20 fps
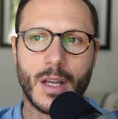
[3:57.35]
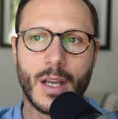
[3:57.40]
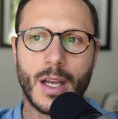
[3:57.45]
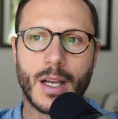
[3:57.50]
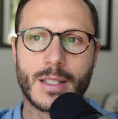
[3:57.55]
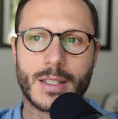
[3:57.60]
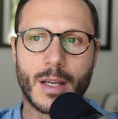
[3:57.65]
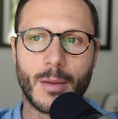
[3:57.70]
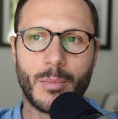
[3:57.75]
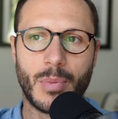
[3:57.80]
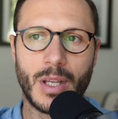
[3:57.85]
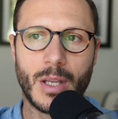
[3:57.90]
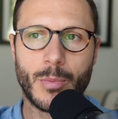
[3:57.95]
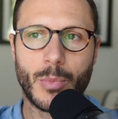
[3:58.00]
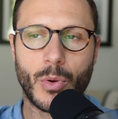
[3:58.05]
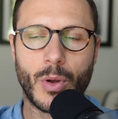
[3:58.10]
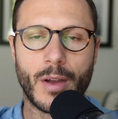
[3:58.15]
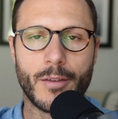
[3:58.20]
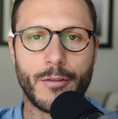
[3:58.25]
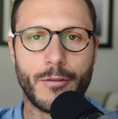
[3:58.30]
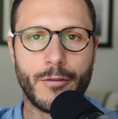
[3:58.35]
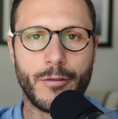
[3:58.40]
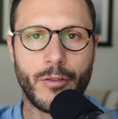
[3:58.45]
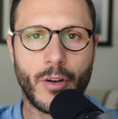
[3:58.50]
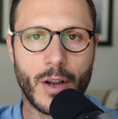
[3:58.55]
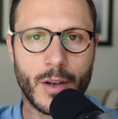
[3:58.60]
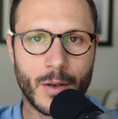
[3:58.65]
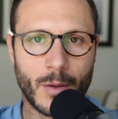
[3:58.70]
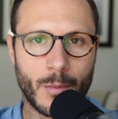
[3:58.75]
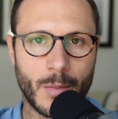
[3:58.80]
is that people have
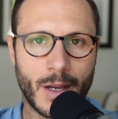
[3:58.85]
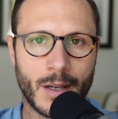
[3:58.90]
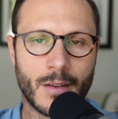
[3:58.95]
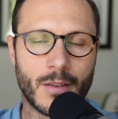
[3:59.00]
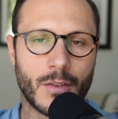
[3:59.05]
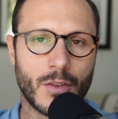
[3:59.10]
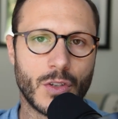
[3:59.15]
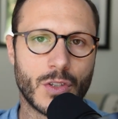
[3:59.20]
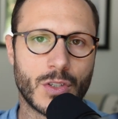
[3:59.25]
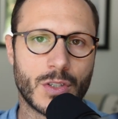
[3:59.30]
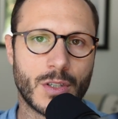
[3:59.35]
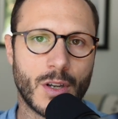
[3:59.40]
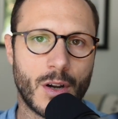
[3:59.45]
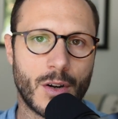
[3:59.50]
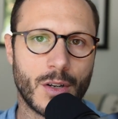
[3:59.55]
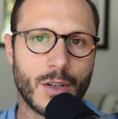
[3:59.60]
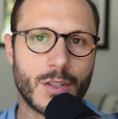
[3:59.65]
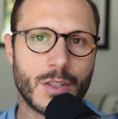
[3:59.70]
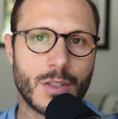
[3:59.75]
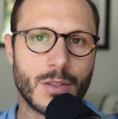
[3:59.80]
fundamentally started